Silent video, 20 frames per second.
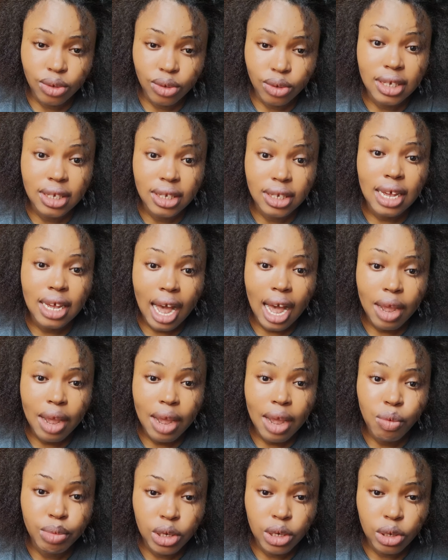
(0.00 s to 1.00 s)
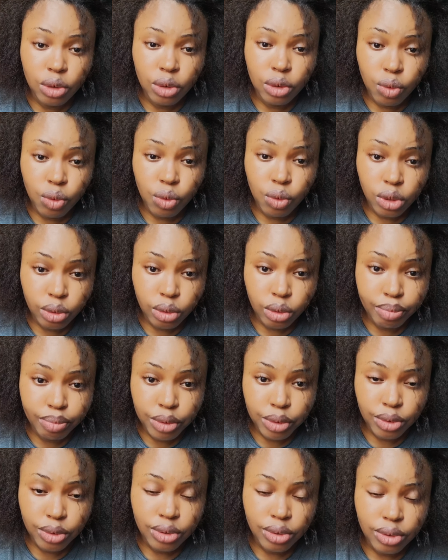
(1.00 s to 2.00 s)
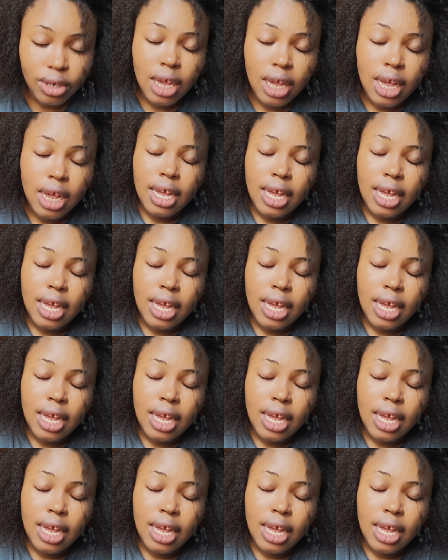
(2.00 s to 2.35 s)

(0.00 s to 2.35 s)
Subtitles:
Now, when you practice,